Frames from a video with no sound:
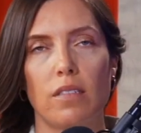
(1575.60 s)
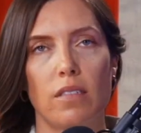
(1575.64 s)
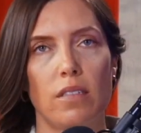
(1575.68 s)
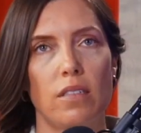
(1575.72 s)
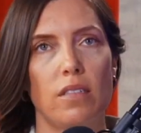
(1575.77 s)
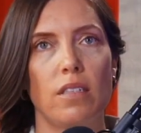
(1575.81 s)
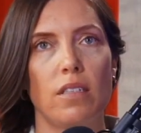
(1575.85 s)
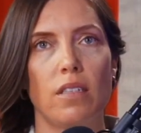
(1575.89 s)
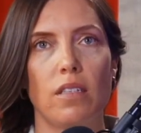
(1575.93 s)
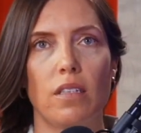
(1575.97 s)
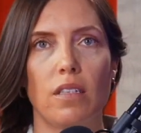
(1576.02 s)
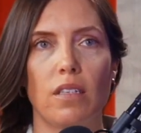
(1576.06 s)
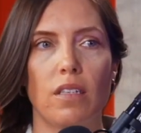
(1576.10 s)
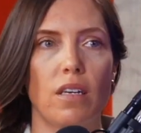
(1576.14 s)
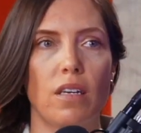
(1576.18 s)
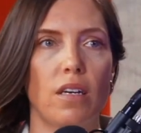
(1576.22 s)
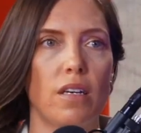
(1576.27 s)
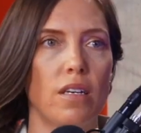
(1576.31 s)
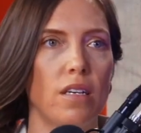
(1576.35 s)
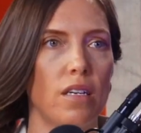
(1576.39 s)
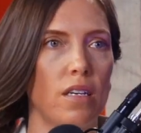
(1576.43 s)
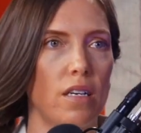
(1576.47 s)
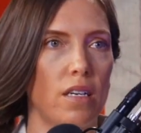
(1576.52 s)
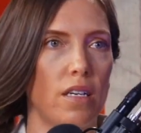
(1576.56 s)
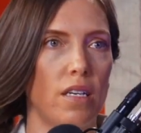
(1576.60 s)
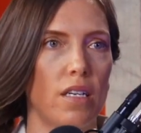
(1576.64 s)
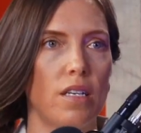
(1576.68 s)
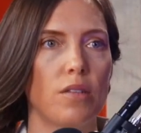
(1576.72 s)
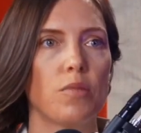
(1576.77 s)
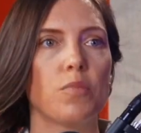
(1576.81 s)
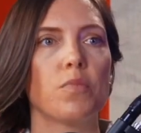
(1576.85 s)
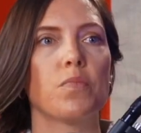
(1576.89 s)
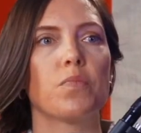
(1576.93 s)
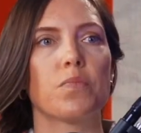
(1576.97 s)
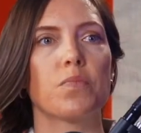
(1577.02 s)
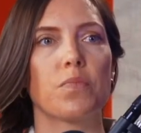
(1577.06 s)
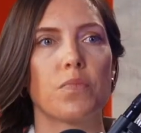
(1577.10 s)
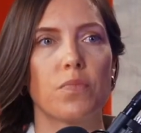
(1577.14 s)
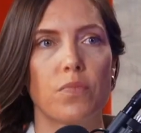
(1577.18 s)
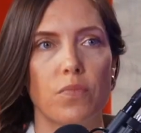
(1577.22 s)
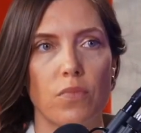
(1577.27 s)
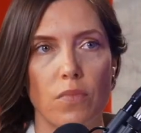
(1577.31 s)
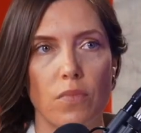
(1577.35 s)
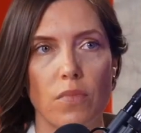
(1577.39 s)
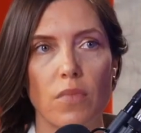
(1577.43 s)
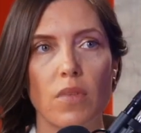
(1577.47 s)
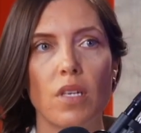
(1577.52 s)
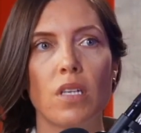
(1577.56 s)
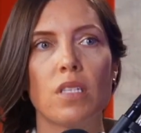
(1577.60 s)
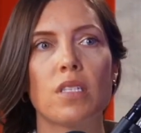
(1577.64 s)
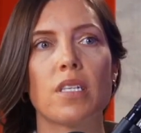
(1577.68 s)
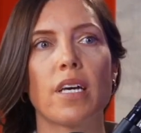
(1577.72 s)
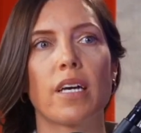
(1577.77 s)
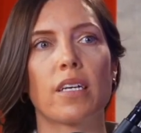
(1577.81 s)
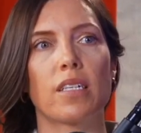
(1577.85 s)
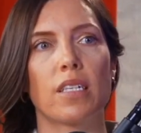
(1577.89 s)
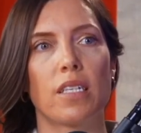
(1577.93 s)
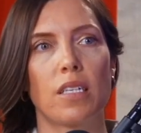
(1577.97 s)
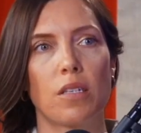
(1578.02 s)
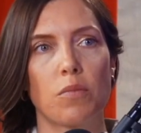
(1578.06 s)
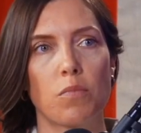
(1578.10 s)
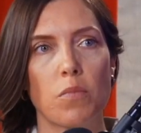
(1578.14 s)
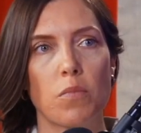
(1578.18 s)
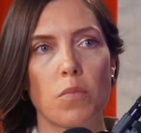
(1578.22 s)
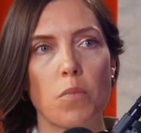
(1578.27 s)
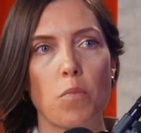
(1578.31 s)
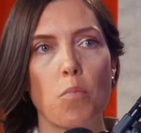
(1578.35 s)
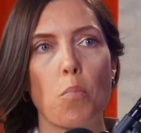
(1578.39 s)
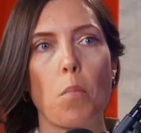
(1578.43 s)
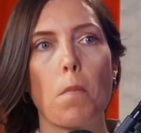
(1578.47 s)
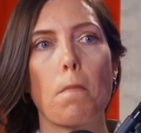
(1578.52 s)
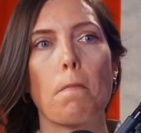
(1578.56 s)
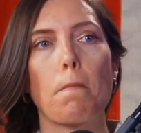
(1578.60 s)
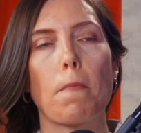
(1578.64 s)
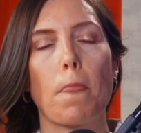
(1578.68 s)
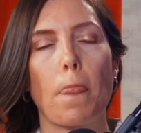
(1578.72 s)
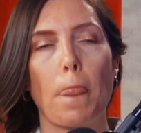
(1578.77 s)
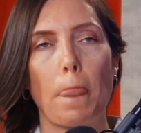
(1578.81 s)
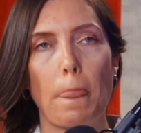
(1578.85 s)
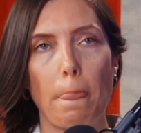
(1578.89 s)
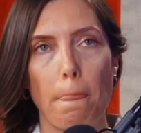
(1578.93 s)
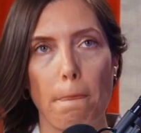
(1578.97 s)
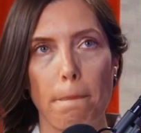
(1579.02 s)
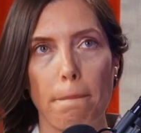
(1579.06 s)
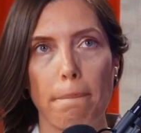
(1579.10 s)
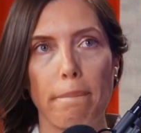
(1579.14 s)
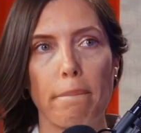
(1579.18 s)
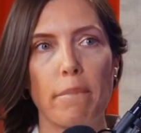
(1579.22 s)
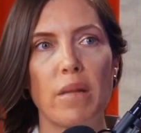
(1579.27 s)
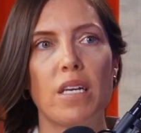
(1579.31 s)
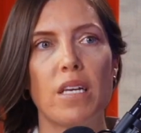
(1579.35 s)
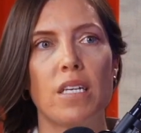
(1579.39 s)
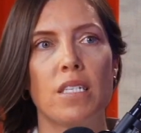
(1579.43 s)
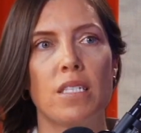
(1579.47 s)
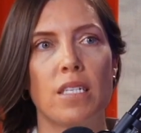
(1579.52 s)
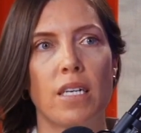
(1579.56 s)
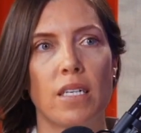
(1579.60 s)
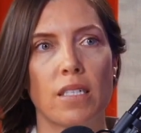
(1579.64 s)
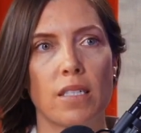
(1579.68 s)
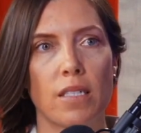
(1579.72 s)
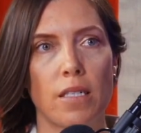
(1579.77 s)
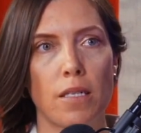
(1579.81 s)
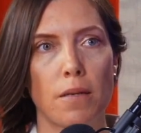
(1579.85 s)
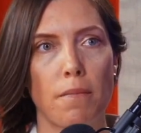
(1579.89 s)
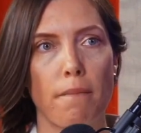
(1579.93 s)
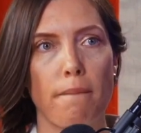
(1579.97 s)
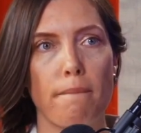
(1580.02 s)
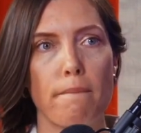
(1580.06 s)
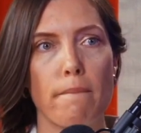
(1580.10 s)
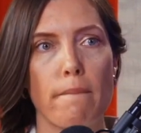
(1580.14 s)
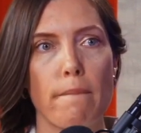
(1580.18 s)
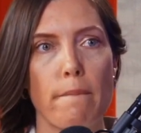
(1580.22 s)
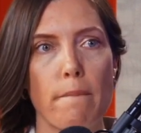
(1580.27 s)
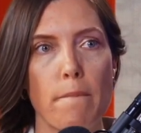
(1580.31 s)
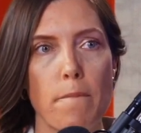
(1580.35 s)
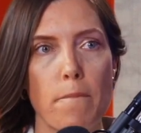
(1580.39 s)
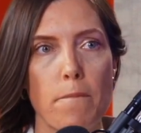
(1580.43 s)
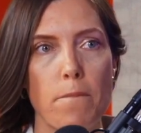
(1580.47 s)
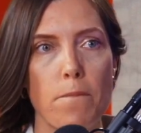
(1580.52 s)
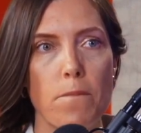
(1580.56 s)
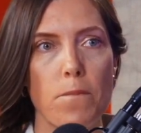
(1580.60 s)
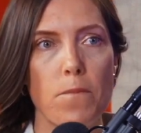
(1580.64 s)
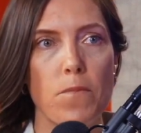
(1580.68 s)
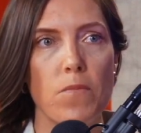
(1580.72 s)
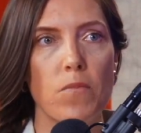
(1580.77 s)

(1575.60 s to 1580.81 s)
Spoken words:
Again, mom and pop versus big corporations coming in. I mean, my mom's beauty salon was in our